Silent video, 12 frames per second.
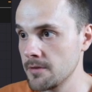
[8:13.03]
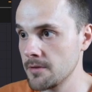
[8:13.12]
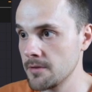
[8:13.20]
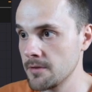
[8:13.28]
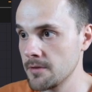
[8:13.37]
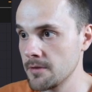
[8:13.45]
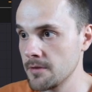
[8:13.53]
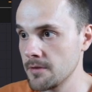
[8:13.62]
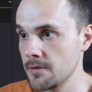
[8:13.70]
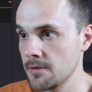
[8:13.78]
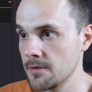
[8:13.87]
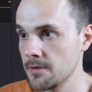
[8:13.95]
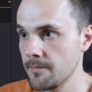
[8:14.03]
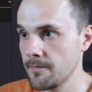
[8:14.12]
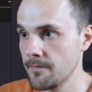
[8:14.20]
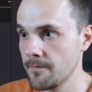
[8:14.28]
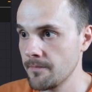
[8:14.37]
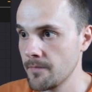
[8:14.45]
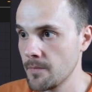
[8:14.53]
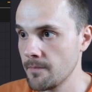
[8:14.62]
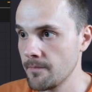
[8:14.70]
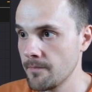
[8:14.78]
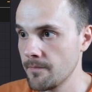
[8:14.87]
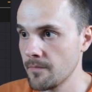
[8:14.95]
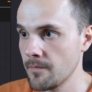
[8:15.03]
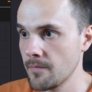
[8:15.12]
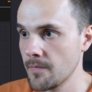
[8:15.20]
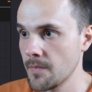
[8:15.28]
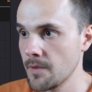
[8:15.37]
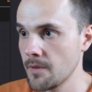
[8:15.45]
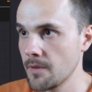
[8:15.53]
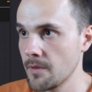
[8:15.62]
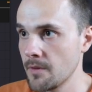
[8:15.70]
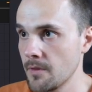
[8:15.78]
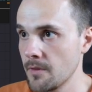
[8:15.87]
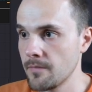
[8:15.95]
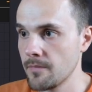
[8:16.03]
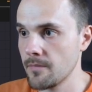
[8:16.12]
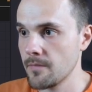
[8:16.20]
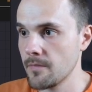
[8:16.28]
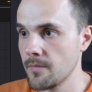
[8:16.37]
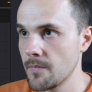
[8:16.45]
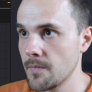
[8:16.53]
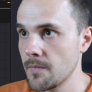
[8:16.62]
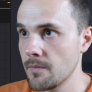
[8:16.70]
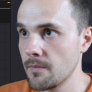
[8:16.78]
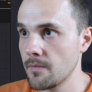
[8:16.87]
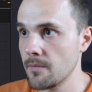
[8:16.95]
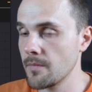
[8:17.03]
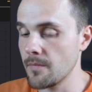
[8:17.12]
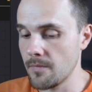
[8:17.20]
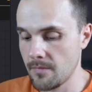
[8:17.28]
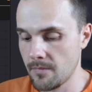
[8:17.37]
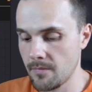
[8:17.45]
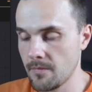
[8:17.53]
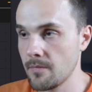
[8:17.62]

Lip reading: (silence)